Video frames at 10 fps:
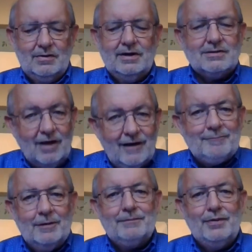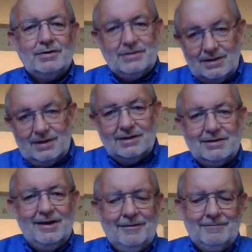Or as Hoffman puts it in
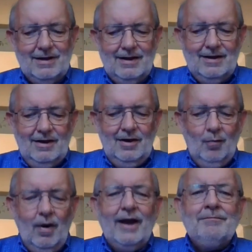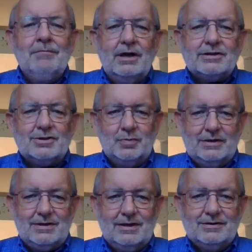his hymn, why must
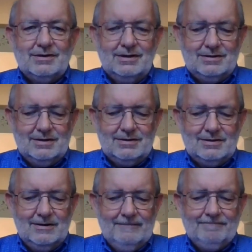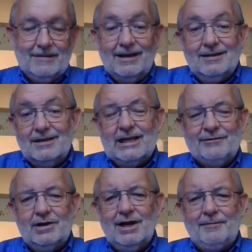we tell Jesus? I can think
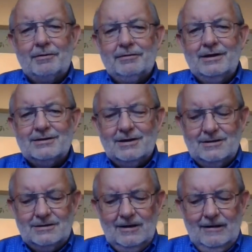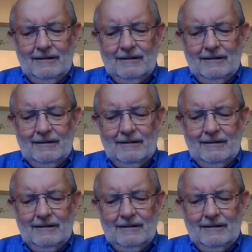of a couple reasons.